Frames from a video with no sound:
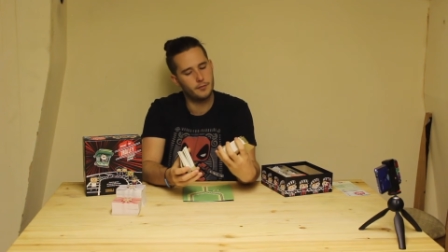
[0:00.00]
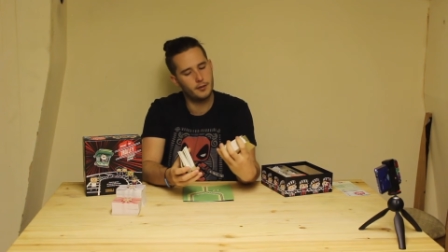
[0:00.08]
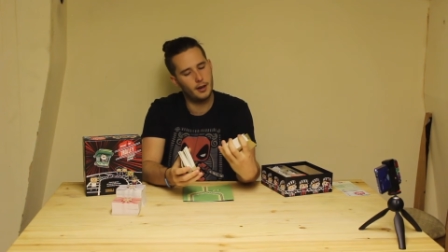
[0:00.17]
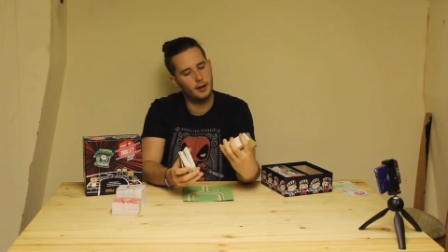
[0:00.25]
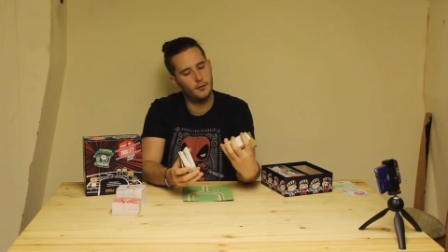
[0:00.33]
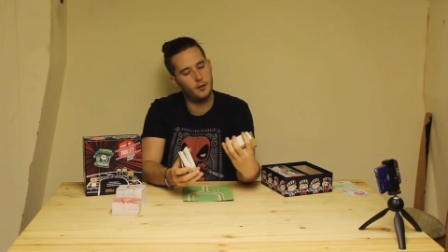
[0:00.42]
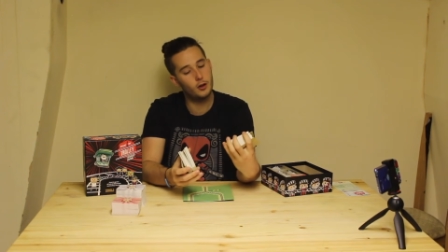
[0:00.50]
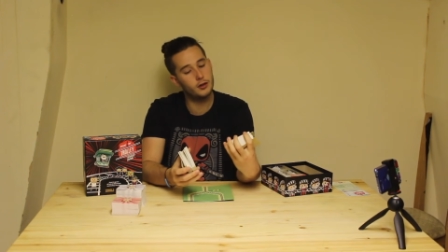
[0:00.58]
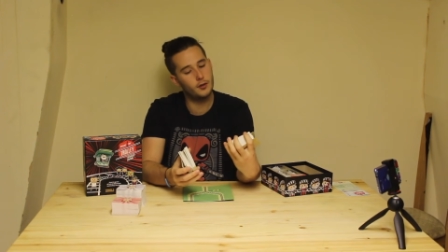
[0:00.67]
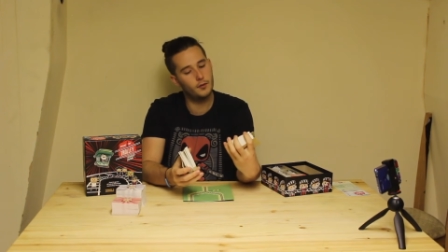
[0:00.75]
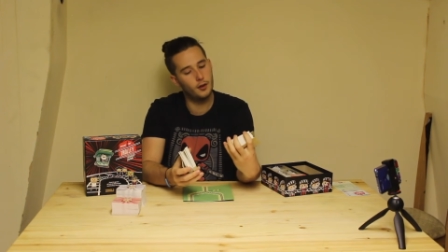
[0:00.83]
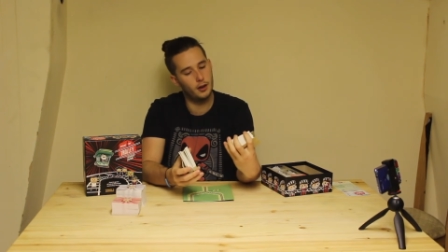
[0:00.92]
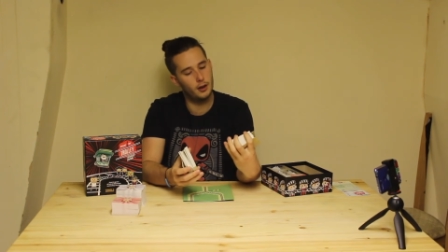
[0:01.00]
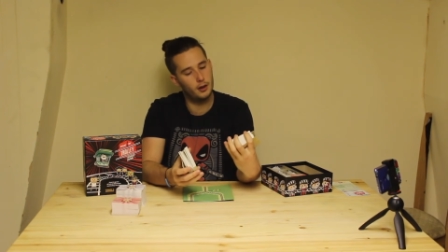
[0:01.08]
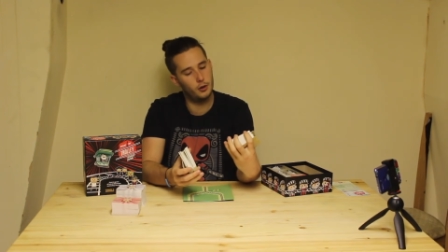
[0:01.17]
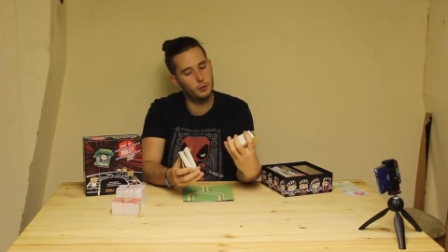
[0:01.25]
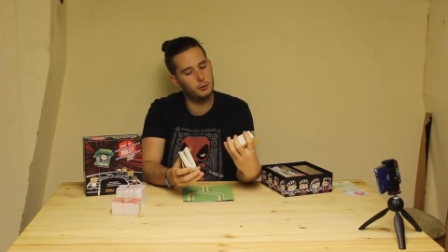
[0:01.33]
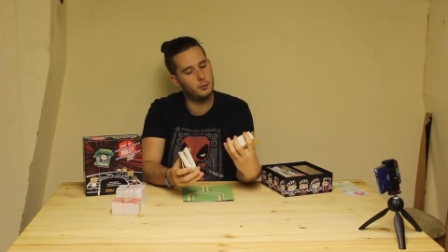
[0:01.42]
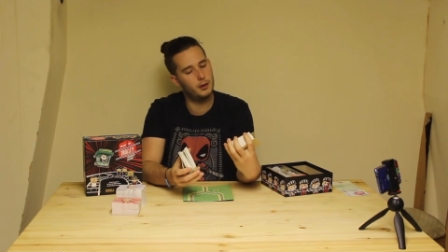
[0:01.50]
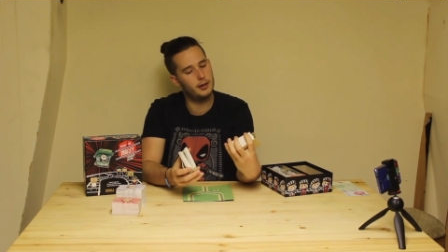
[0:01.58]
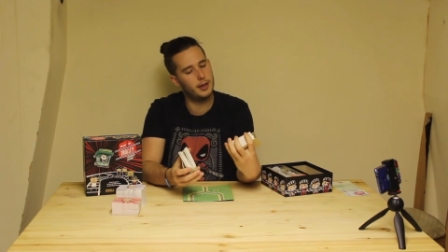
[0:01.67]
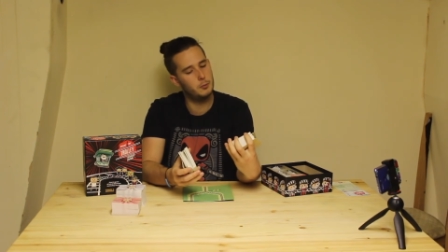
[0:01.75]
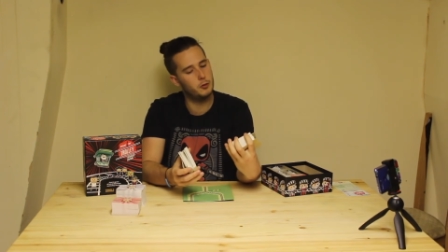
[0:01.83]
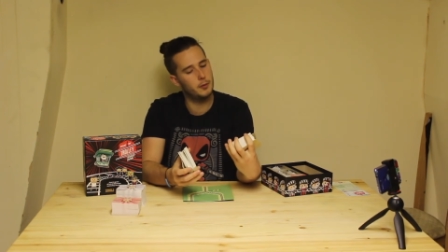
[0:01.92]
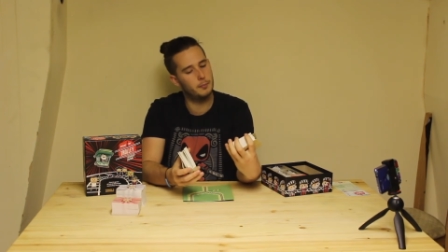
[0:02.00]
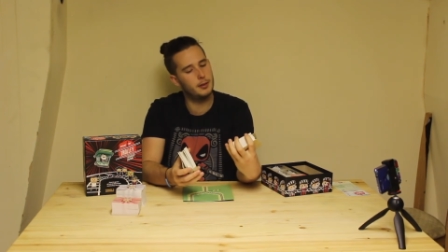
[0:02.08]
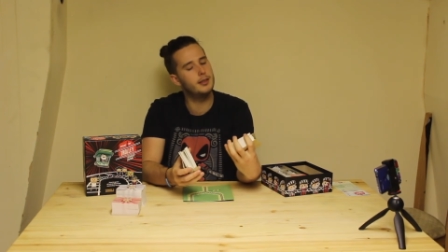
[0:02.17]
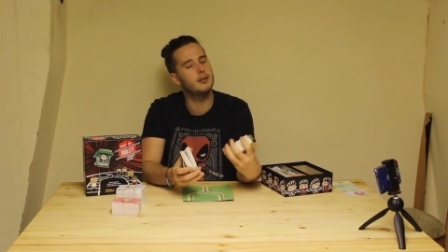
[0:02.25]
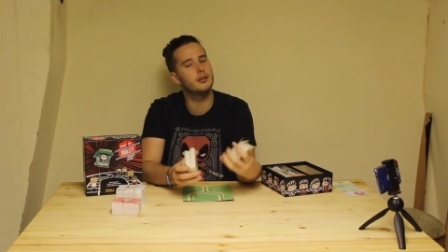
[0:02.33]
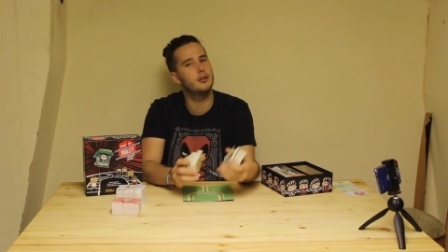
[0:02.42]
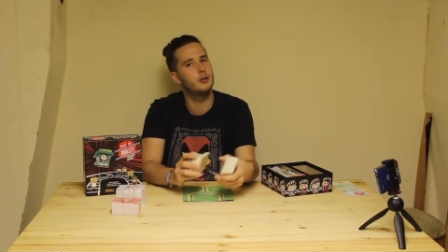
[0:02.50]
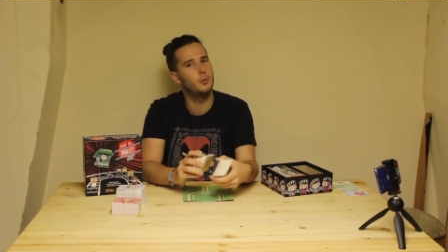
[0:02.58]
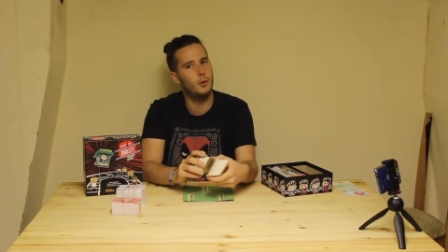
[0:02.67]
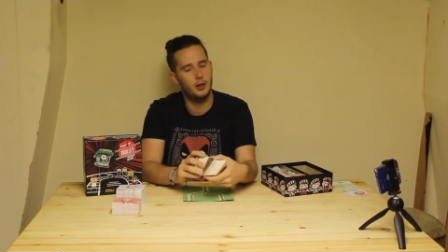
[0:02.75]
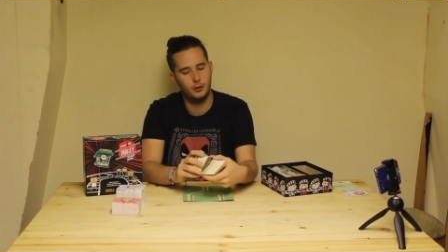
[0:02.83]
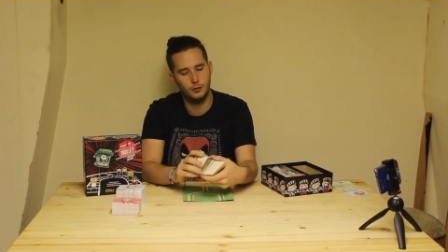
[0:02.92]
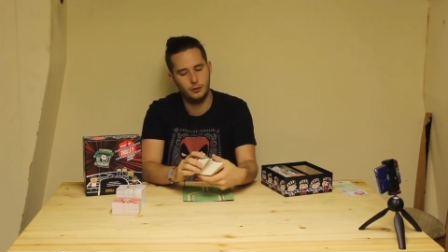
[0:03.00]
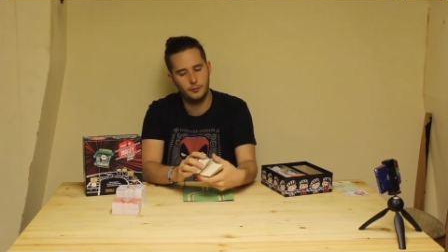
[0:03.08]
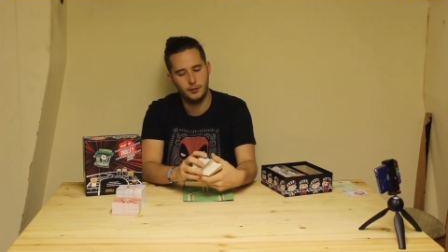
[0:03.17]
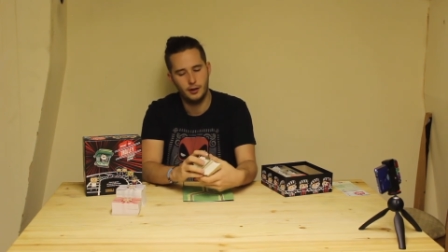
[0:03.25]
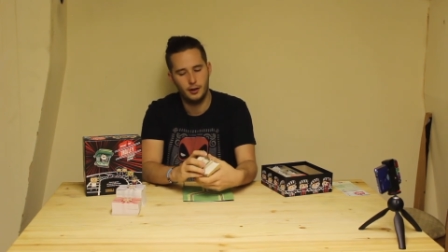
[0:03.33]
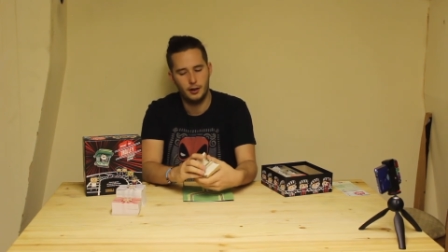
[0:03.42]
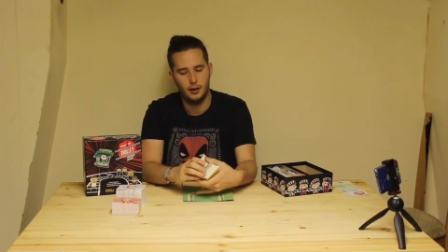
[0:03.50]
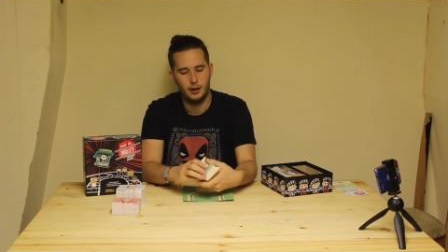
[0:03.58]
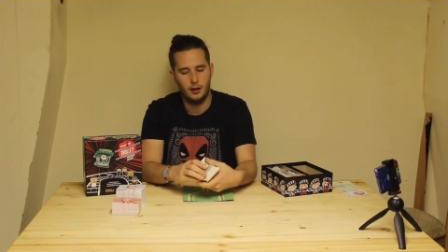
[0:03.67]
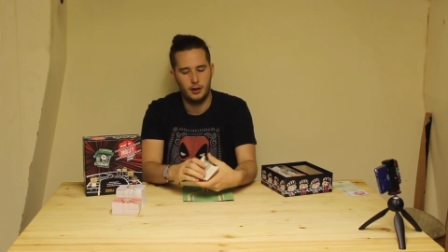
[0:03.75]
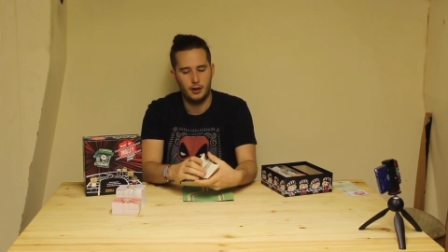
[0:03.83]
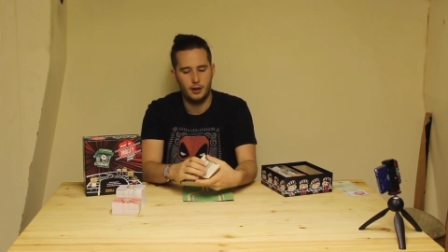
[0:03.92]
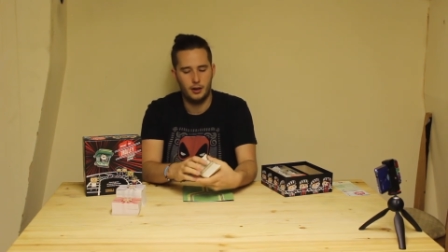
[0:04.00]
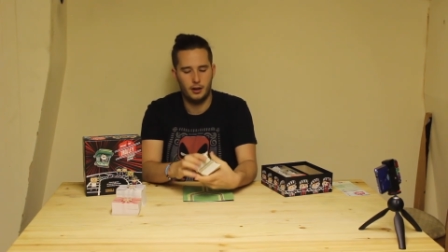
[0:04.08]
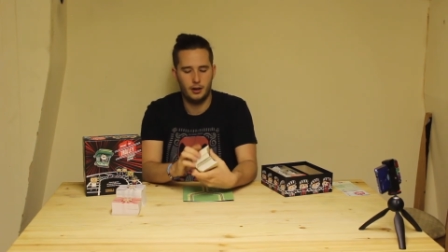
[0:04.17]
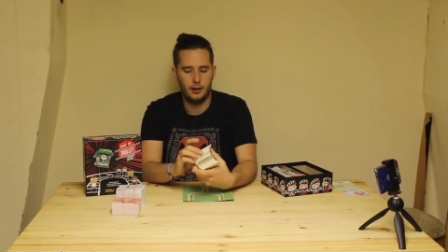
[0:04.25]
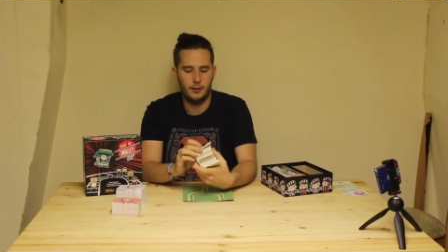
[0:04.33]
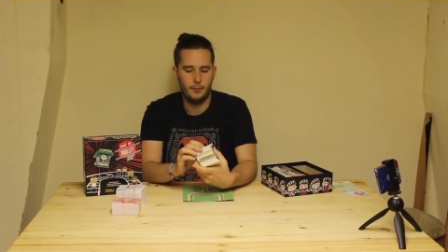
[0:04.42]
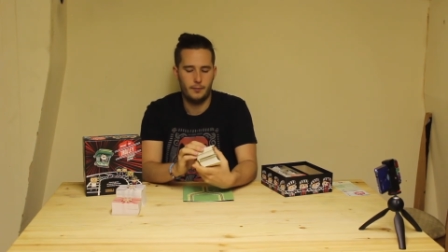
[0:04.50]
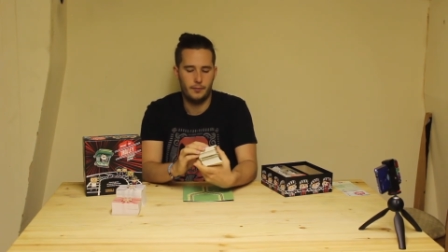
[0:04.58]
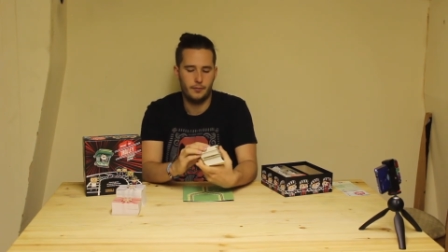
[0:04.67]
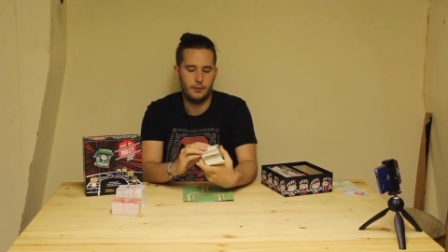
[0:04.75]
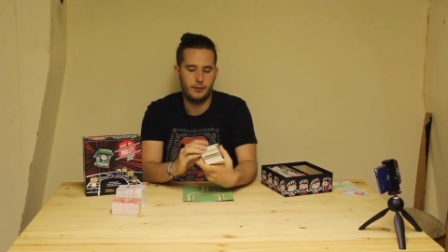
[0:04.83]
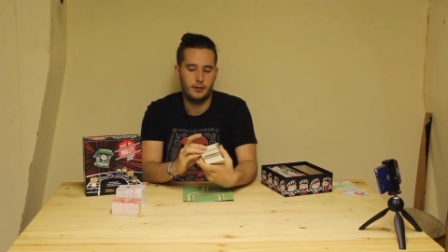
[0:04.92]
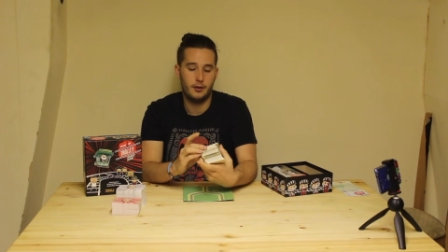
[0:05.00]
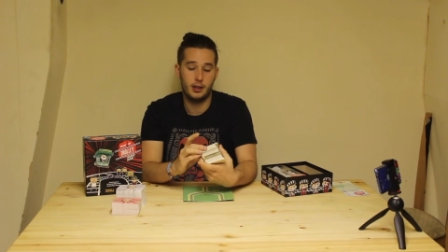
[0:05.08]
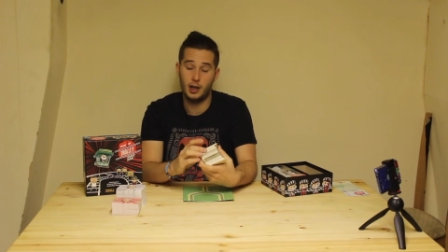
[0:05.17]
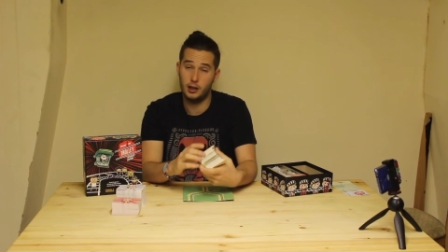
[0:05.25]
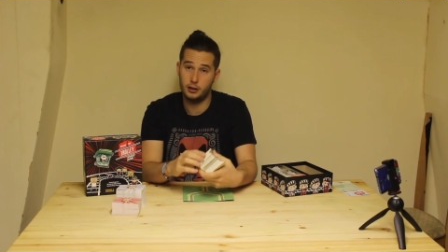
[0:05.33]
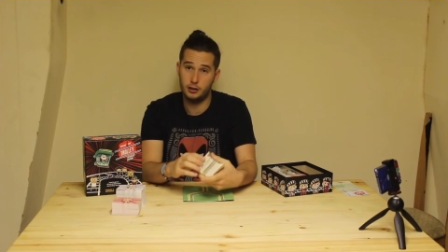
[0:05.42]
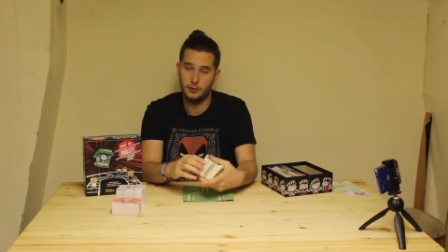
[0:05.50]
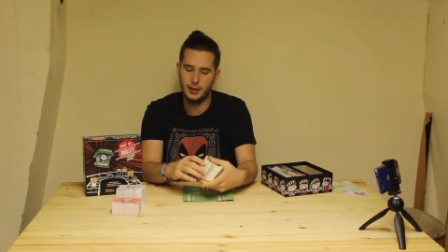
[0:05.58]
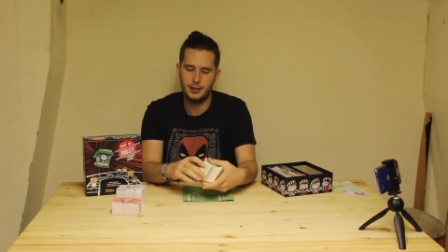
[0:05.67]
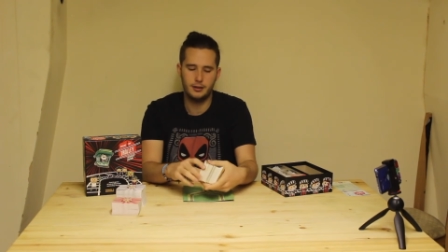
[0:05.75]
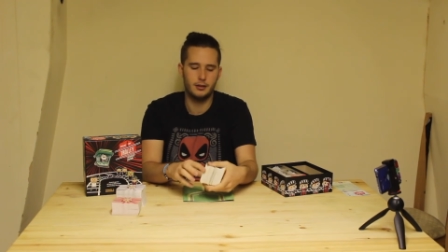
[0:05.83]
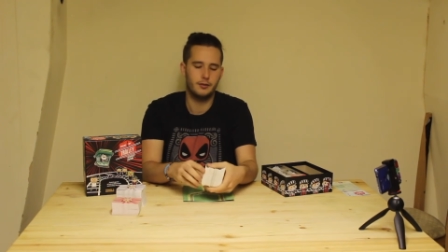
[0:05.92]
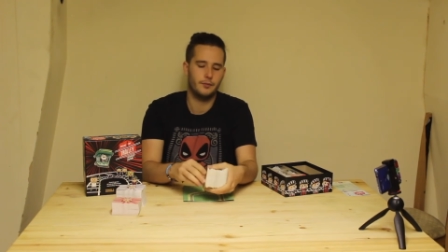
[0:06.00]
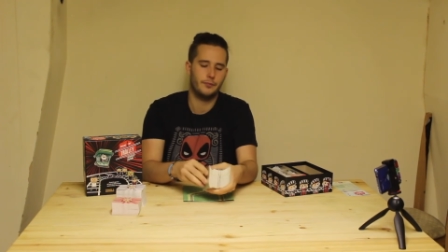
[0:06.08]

a philosopher who will one day bring peace to the world, the Garden of Eden.